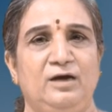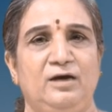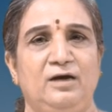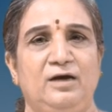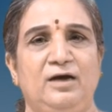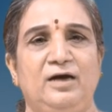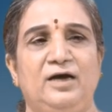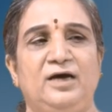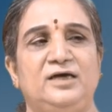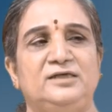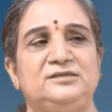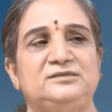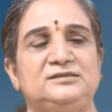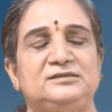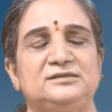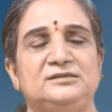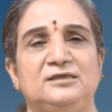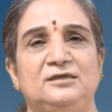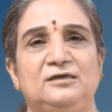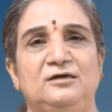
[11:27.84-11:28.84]

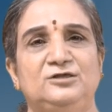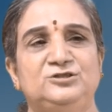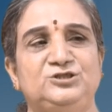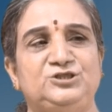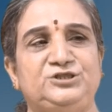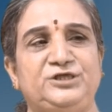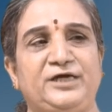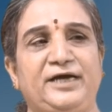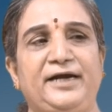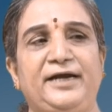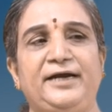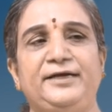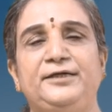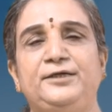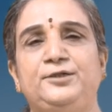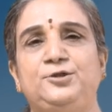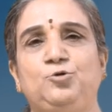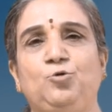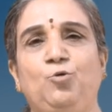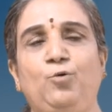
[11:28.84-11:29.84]
has
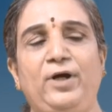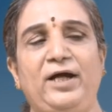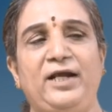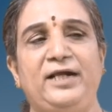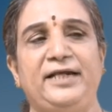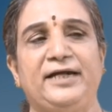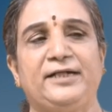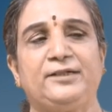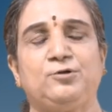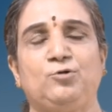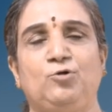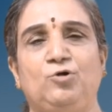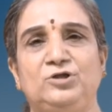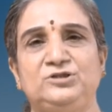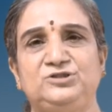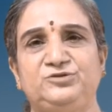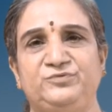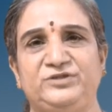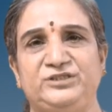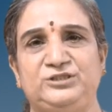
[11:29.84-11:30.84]
shared 2
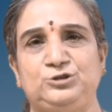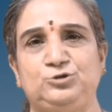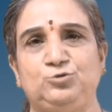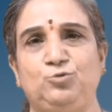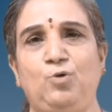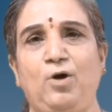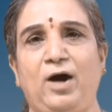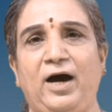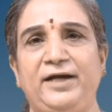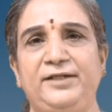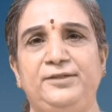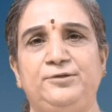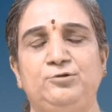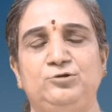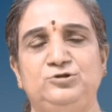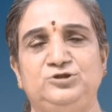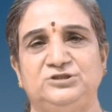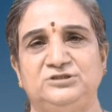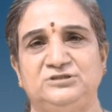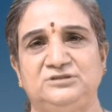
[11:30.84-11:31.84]
electrons with 2
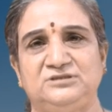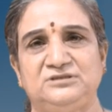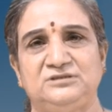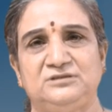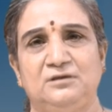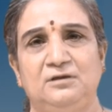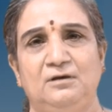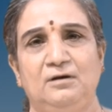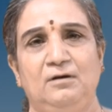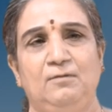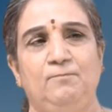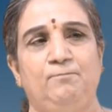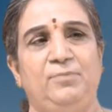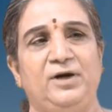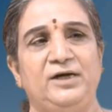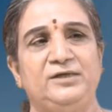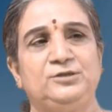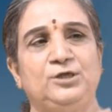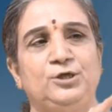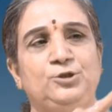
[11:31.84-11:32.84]
hydrogens,
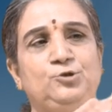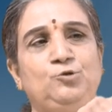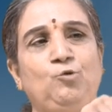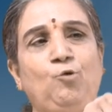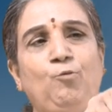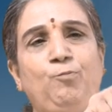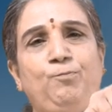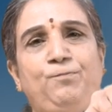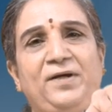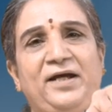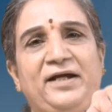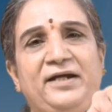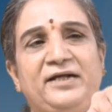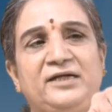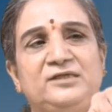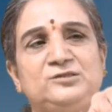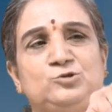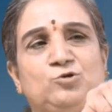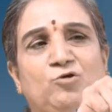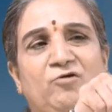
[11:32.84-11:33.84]
but the 2
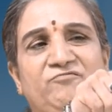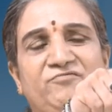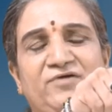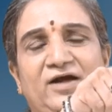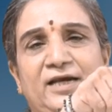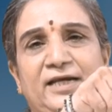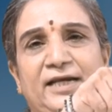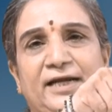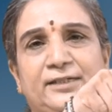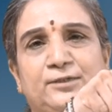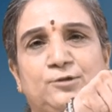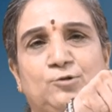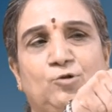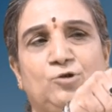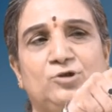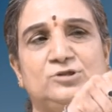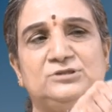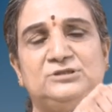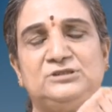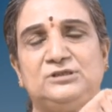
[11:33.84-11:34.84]
pairs of
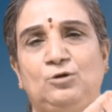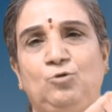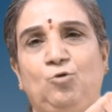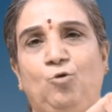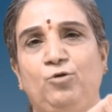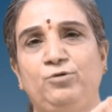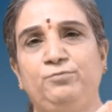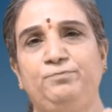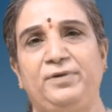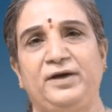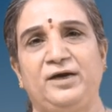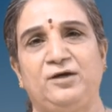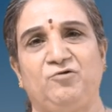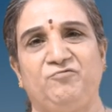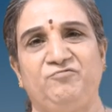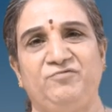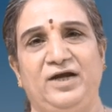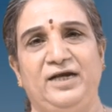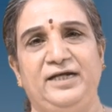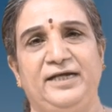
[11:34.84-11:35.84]
electrons, lone pair
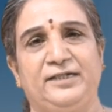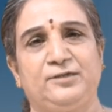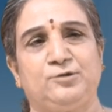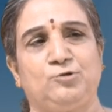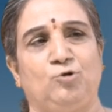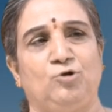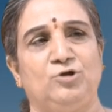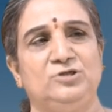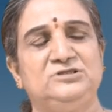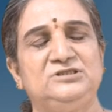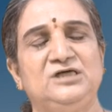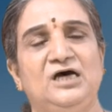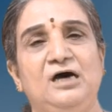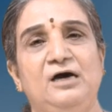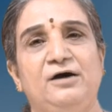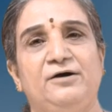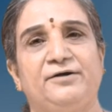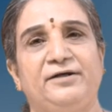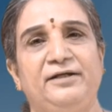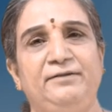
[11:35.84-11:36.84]
of electrons,
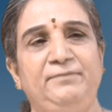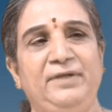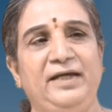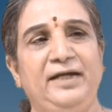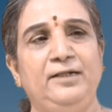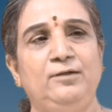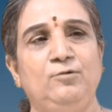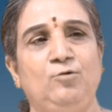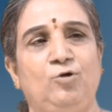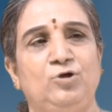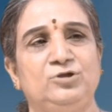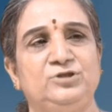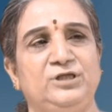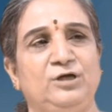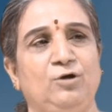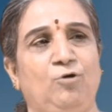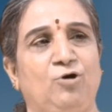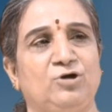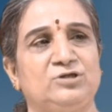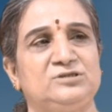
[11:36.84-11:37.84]
remain on the
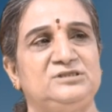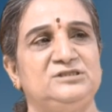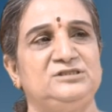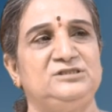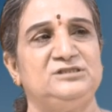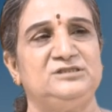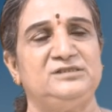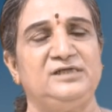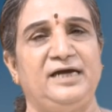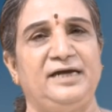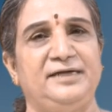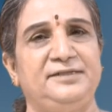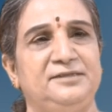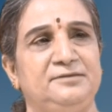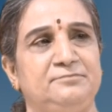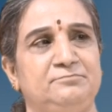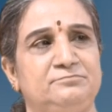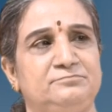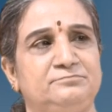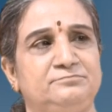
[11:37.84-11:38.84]
oxygen
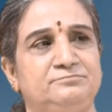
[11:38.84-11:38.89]
atom.